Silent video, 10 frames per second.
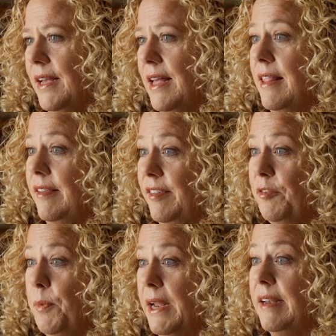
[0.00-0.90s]
This has
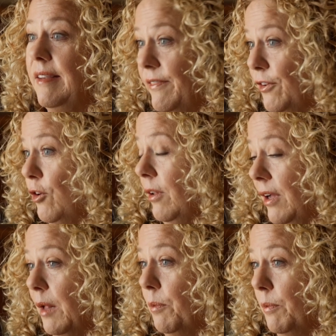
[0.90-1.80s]
been a difficult
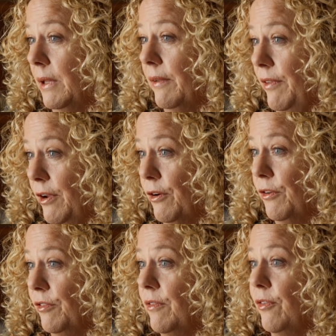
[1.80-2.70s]
couple of
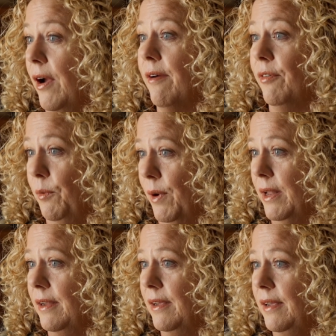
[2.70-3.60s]
years for
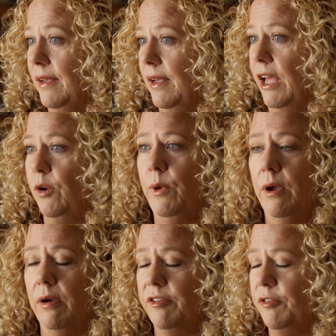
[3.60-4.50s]
everyone, and we
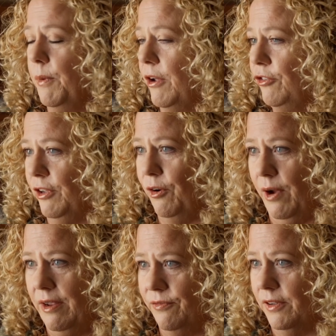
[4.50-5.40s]
are especially
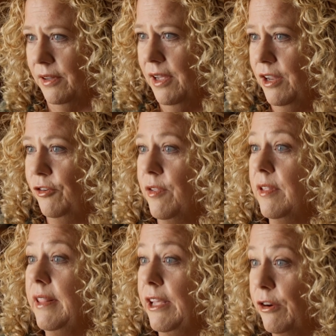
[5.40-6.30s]
grateful to the
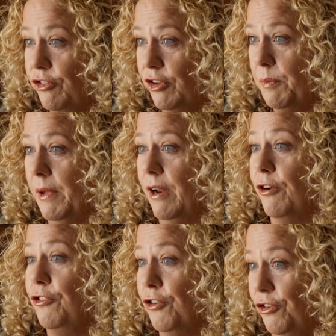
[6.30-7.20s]
leadership in our
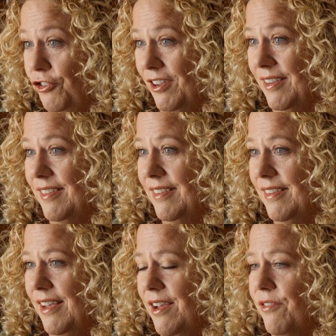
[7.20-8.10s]
churches
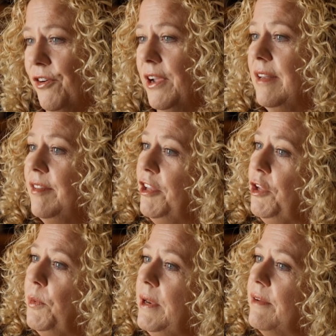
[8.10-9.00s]
for
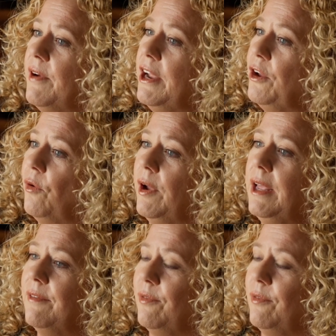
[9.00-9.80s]
continuing to find creative